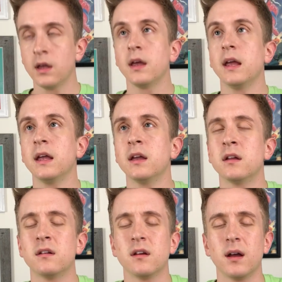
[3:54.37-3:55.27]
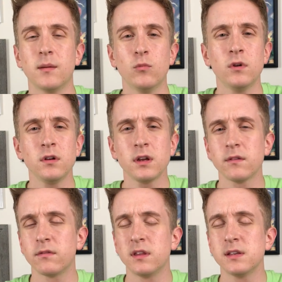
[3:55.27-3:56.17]
And I'm wondering
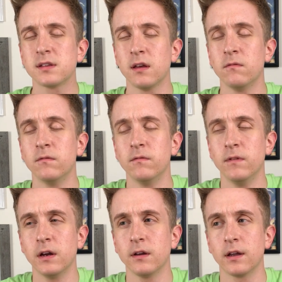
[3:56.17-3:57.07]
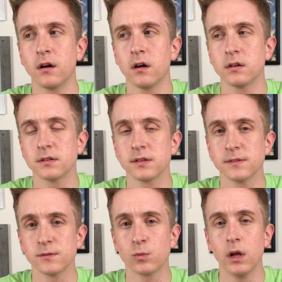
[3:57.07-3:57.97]
if these have varying
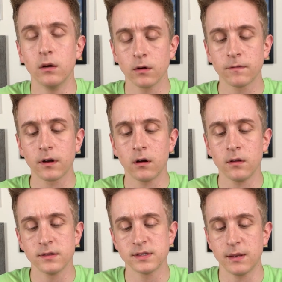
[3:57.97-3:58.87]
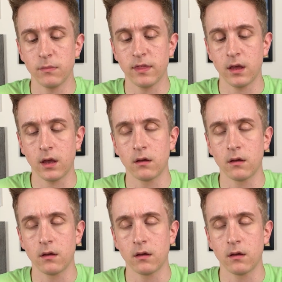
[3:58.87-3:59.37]
hardnesses as well, or if they're all the same thing.